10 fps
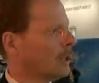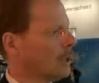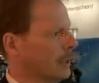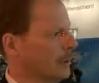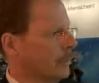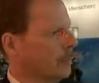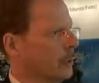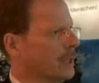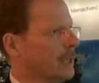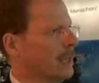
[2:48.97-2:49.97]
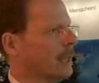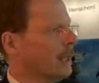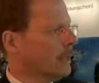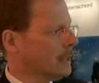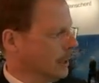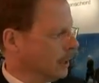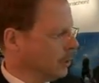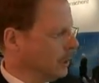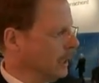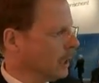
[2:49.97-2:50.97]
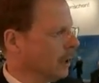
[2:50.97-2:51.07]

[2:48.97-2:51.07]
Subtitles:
So we think it's a unique